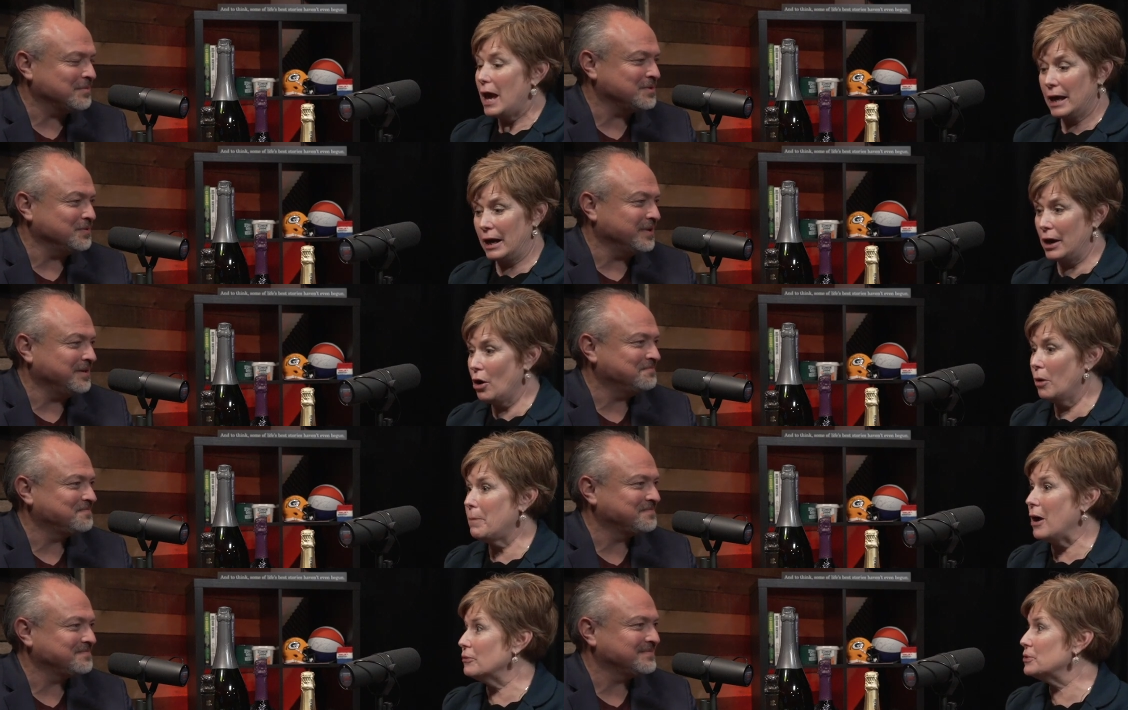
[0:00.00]
Speaker 1: Absolutely. And I hope
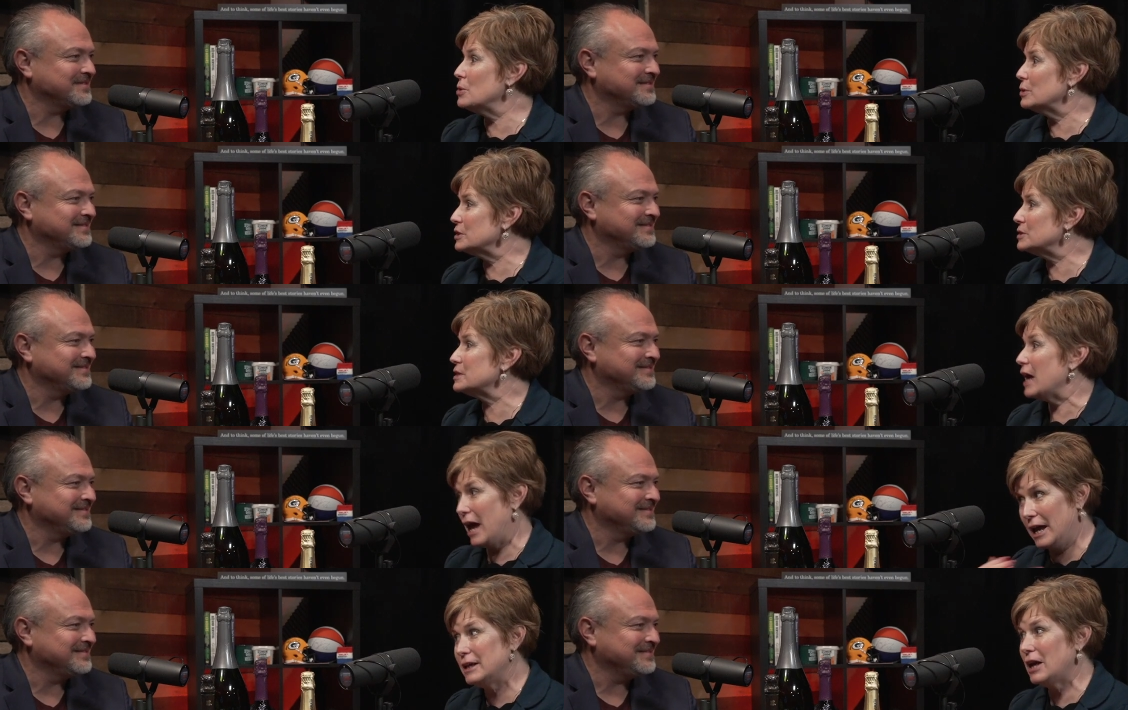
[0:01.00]
our viewers
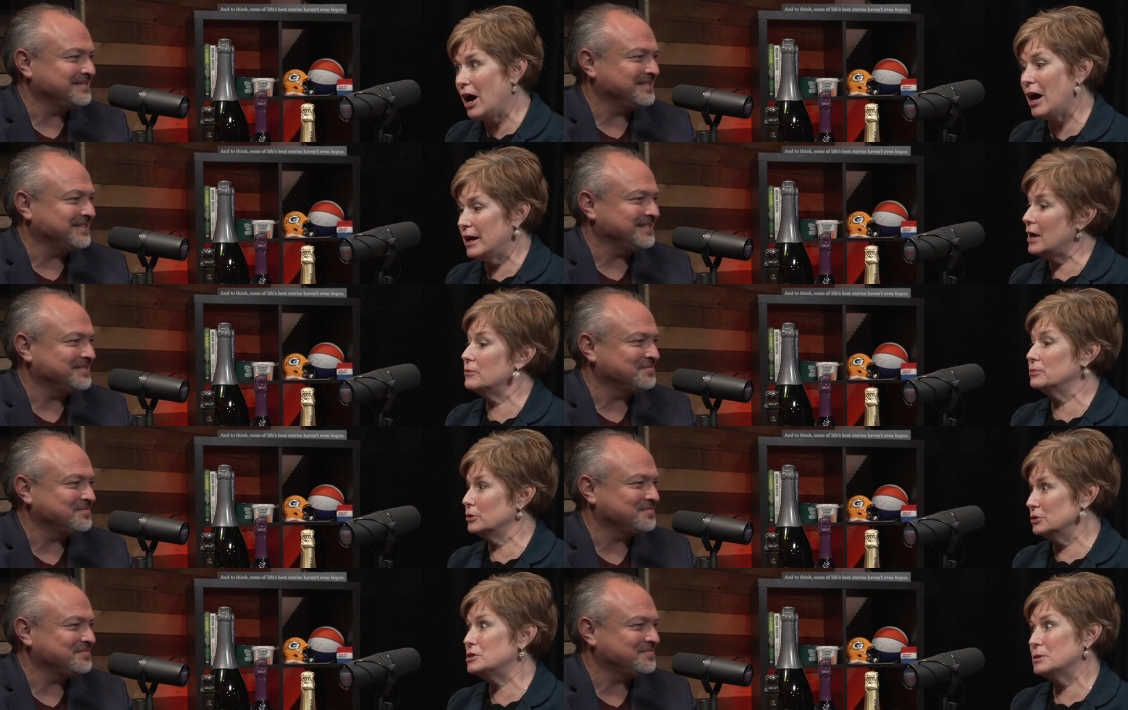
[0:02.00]
and I have
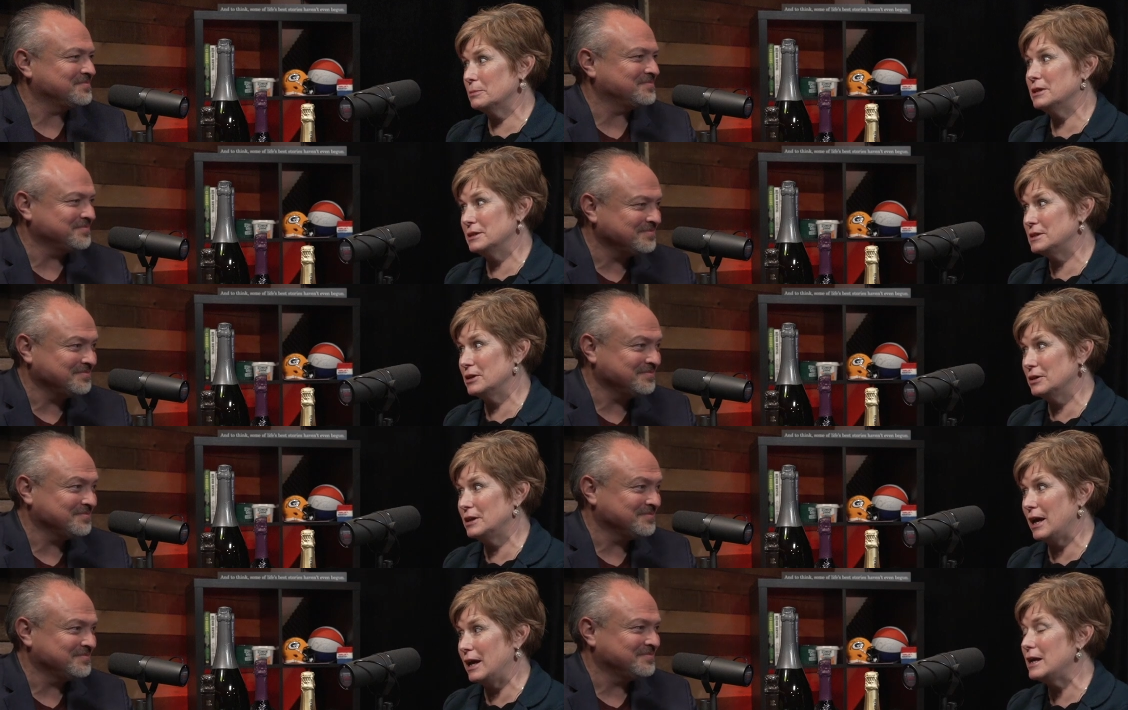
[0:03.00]
learned some things here
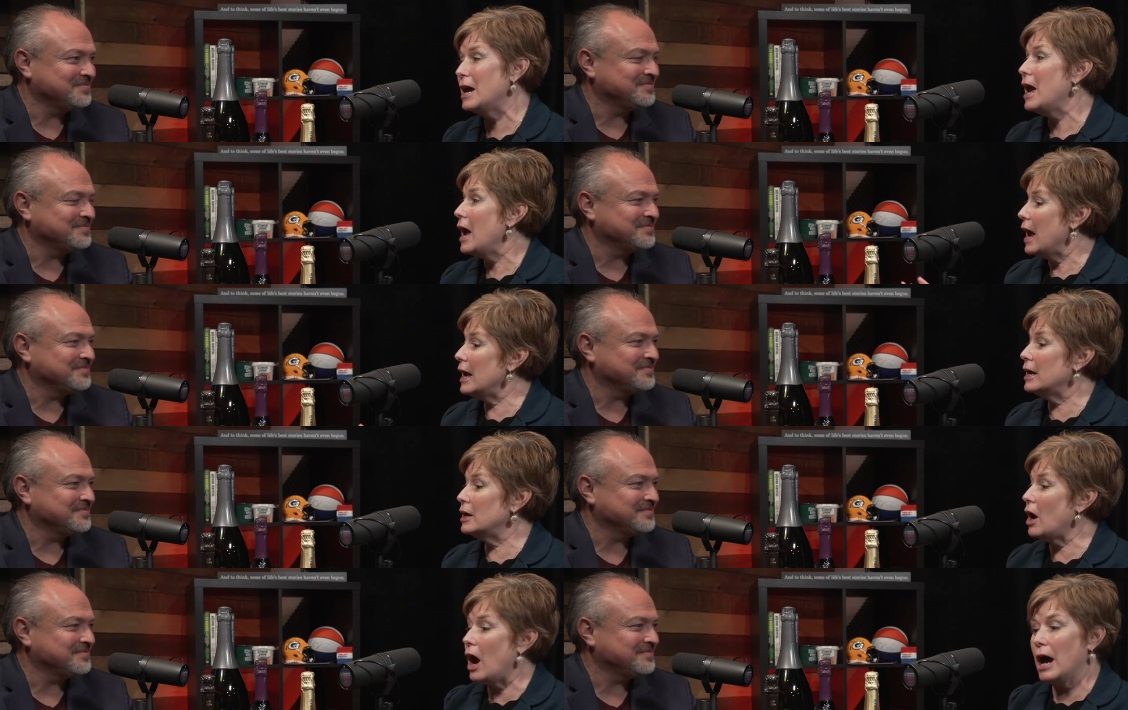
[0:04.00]
today.
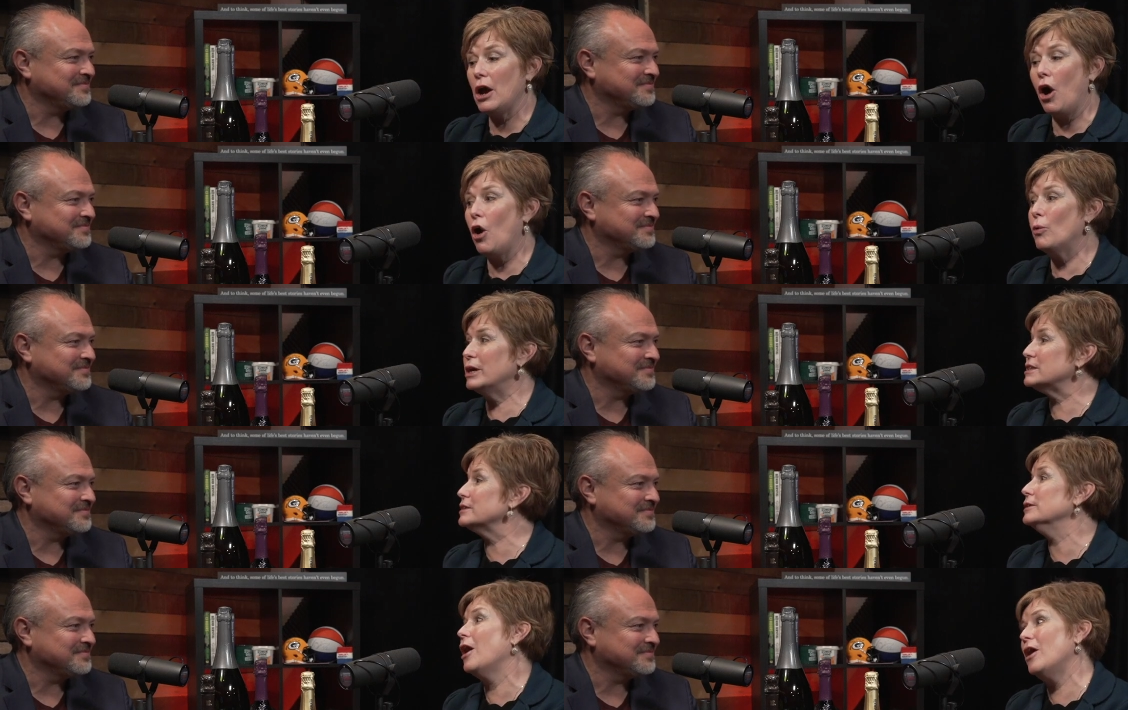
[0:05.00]
And I always
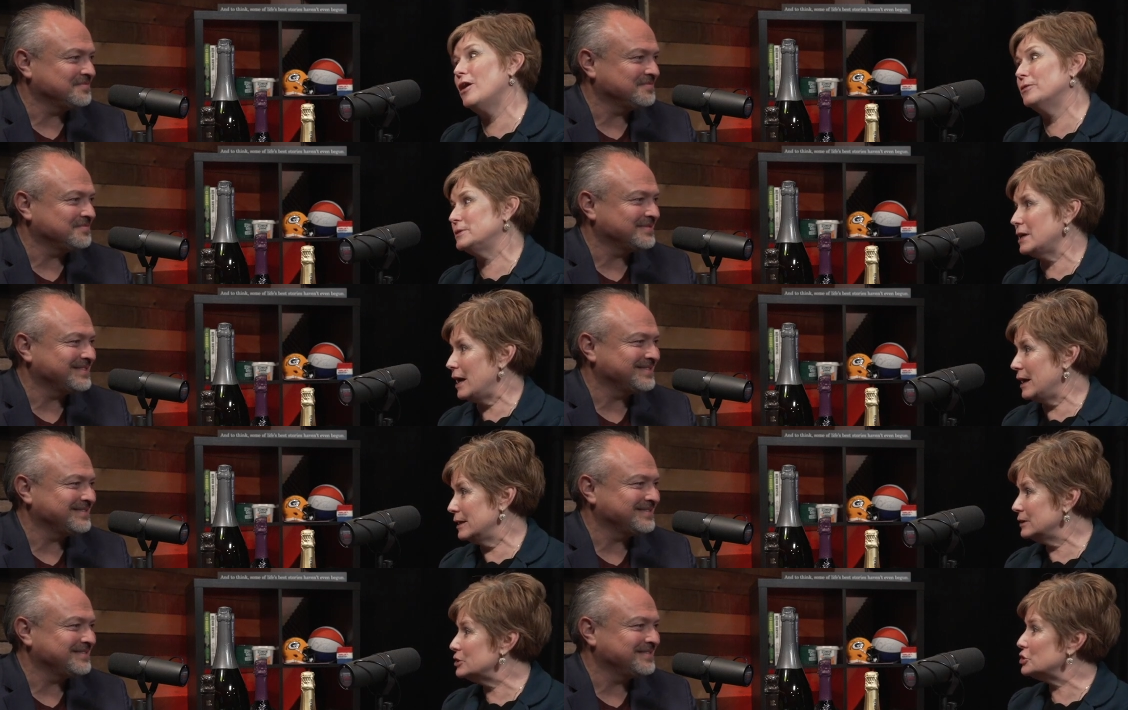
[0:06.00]
love to
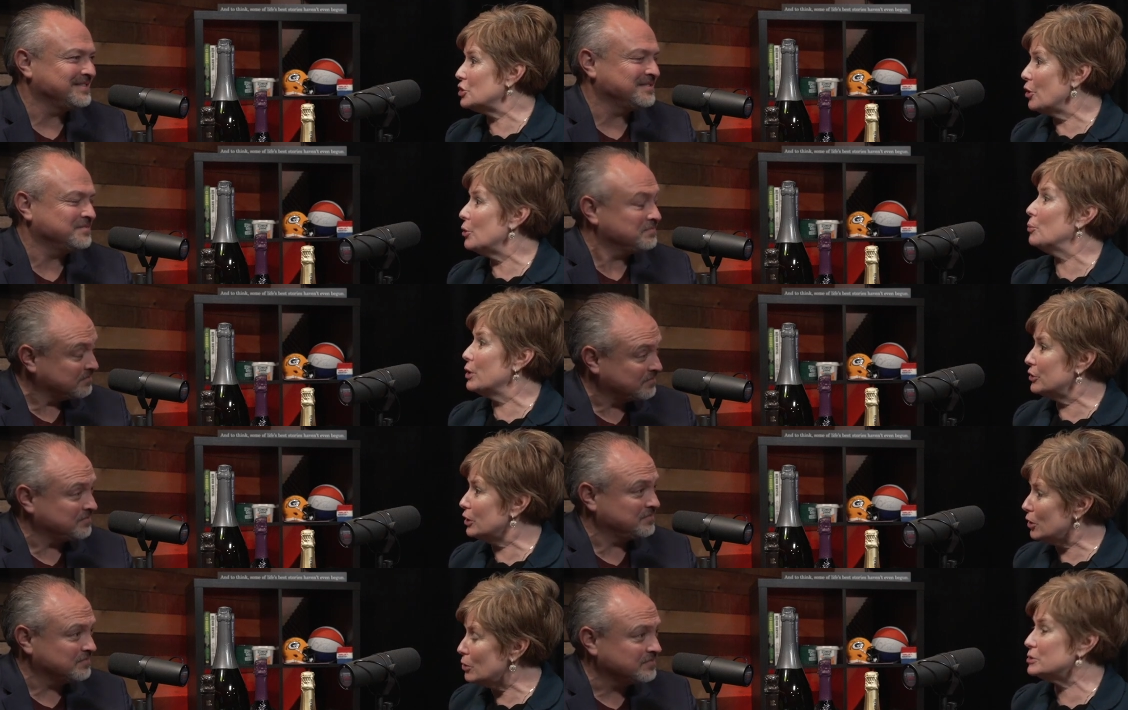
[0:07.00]
end the show with a
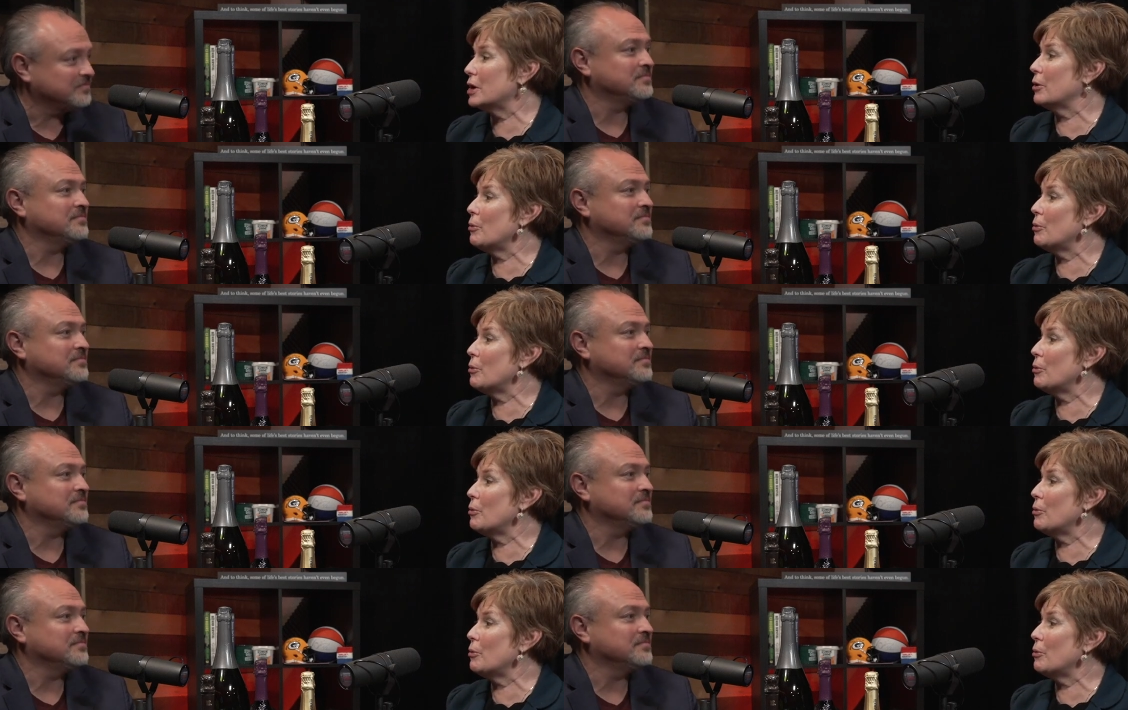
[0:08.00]
closeout